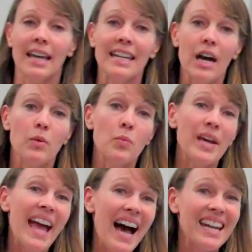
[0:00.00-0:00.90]
Okay, now when
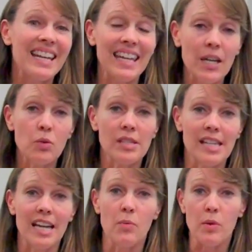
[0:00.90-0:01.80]
we had an equal
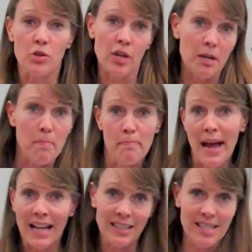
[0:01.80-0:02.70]
sign and we were trying to
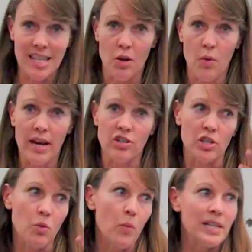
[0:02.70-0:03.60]
balance the
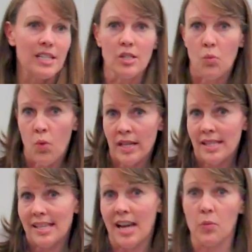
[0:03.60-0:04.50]
equations, what we did to one
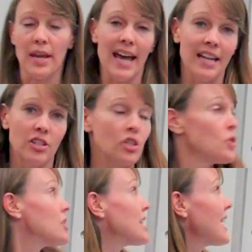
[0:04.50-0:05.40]
side we had to
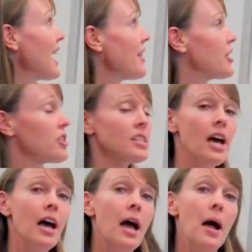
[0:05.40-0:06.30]
do to the others,
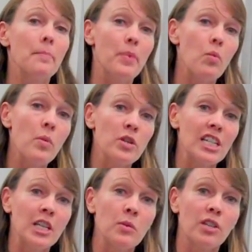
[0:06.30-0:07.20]
but when we're
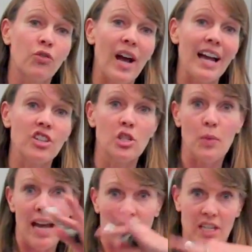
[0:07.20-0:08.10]
dealing with fractions
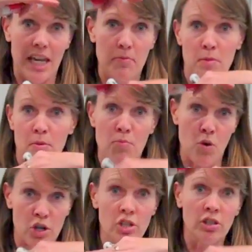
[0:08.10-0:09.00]
we have to keep it
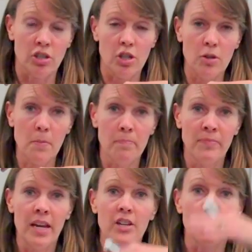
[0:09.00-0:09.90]
proportional too.
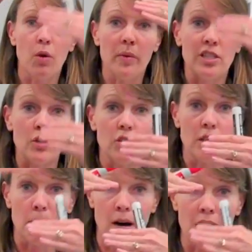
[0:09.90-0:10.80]
So what we do to
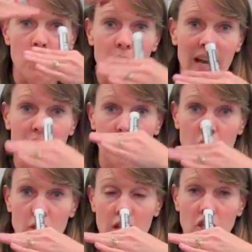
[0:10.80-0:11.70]
the bottom we have to
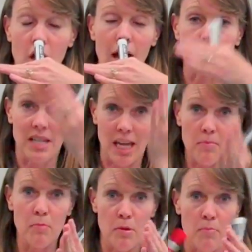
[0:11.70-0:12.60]
do to the top to keep it